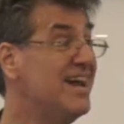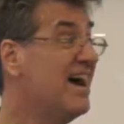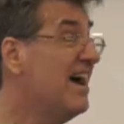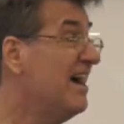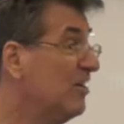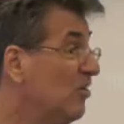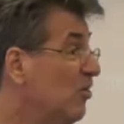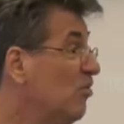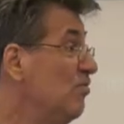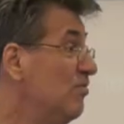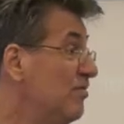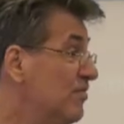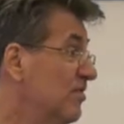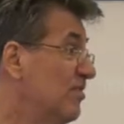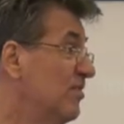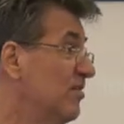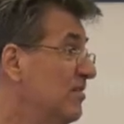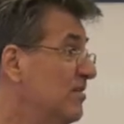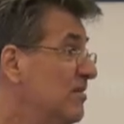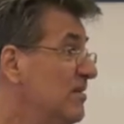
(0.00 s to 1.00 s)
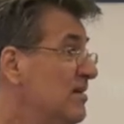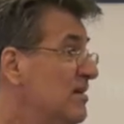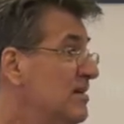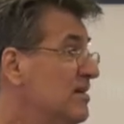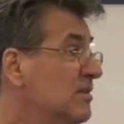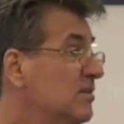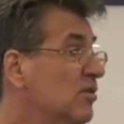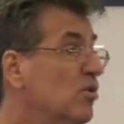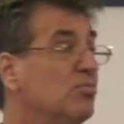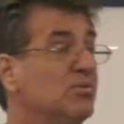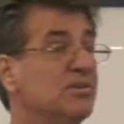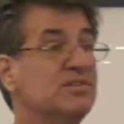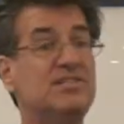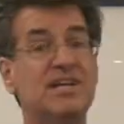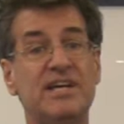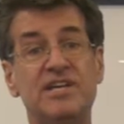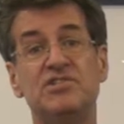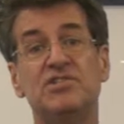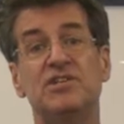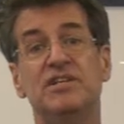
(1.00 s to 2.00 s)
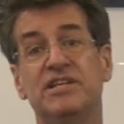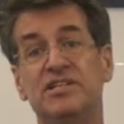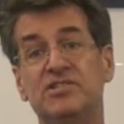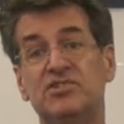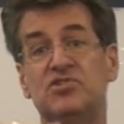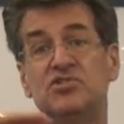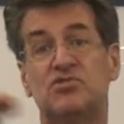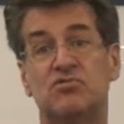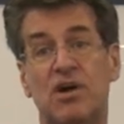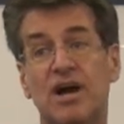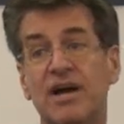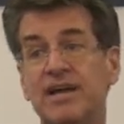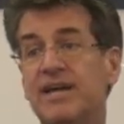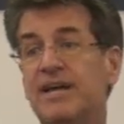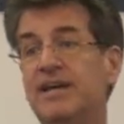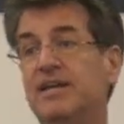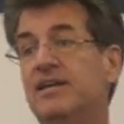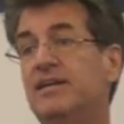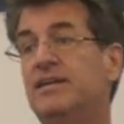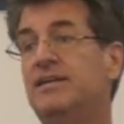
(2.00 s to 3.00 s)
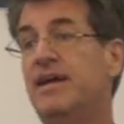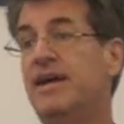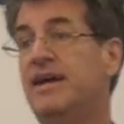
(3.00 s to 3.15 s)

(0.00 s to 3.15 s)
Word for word: not over. Globalization is striated